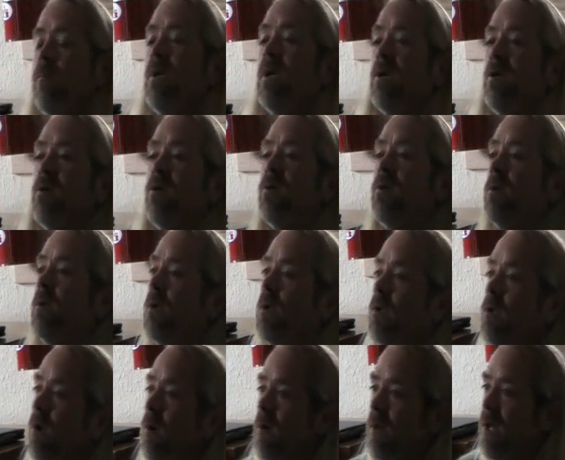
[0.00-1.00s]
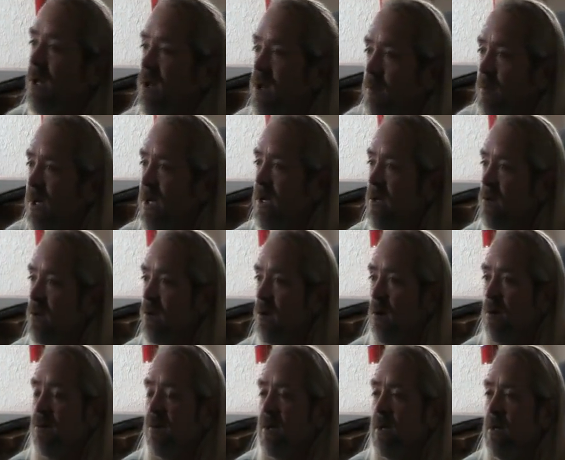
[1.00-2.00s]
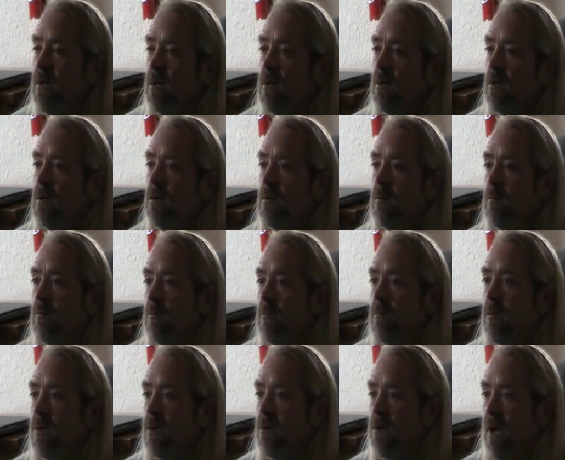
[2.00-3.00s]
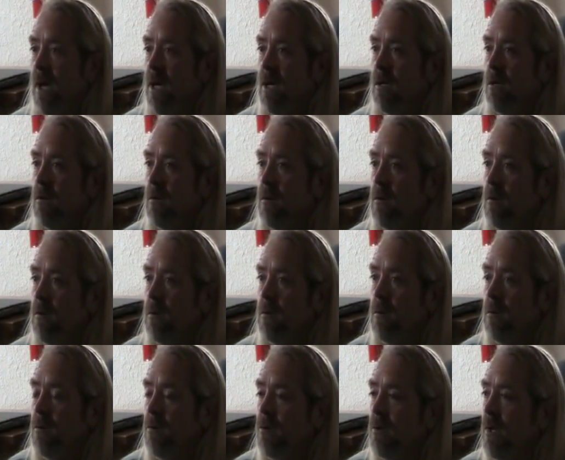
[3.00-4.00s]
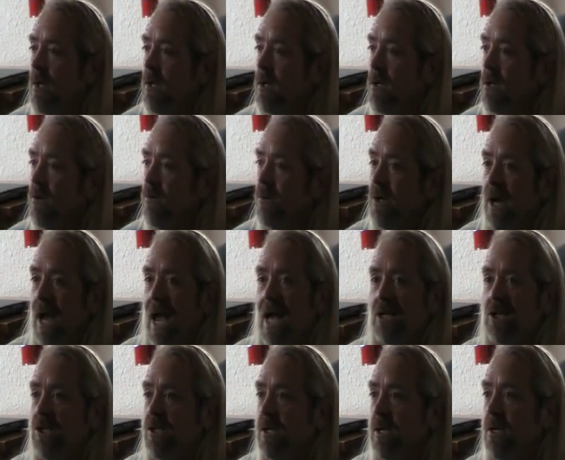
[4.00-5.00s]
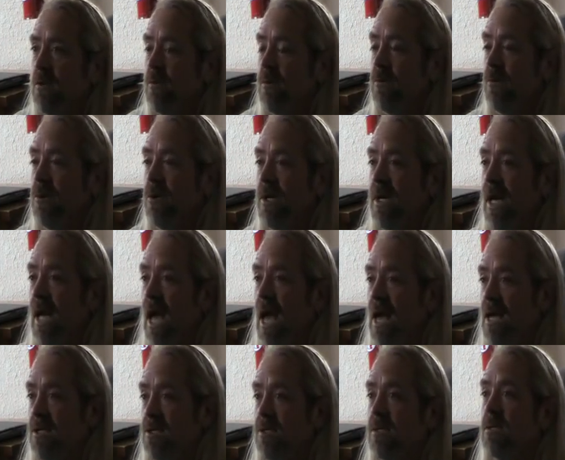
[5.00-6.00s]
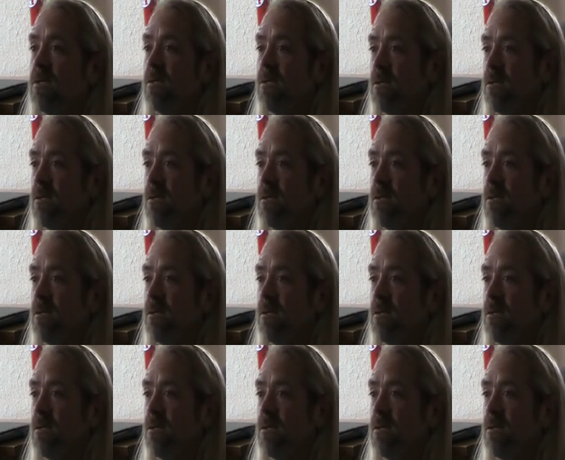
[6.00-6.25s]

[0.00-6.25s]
Because no one likes to be insulted, do they? It's not a good reaction anyone really has.